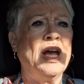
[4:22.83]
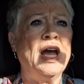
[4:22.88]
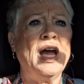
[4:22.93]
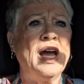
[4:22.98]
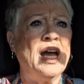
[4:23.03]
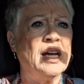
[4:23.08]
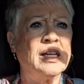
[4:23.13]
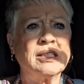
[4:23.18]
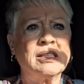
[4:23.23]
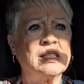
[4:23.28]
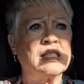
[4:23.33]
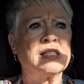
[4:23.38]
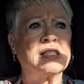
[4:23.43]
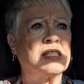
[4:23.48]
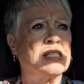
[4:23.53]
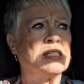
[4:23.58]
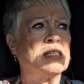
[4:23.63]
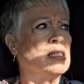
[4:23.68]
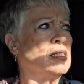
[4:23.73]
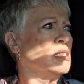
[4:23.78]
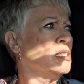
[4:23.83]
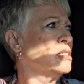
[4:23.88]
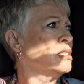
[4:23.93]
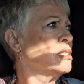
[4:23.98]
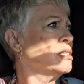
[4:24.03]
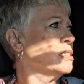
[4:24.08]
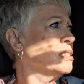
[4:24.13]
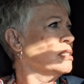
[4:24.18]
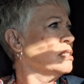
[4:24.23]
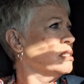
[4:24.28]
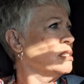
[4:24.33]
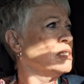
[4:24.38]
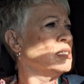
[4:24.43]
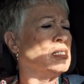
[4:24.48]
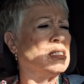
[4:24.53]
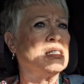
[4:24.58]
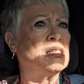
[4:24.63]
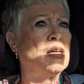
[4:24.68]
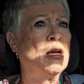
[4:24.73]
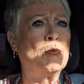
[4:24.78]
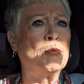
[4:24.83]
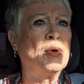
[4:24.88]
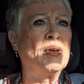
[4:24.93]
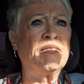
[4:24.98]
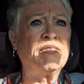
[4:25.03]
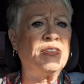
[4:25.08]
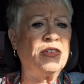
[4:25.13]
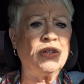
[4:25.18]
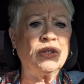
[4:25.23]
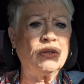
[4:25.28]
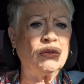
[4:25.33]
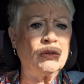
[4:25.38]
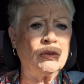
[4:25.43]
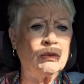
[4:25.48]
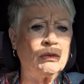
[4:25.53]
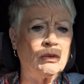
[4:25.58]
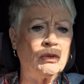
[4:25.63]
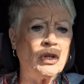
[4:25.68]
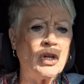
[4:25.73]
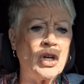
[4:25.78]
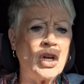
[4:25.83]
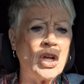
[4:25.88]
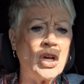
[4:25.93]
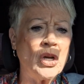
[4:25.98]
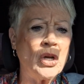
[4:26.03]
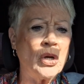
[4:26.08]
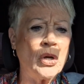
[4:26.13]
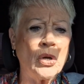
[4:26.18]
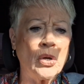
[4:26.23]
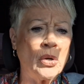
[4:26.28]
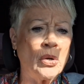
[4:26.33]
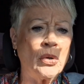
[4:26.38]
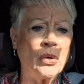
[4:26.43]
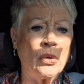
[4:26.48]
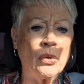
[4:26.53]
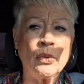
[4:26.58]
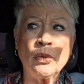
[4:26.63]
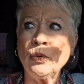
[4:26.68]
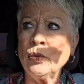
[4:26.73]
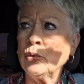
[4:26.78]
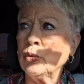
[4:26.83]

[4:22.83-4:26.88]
as some of you know,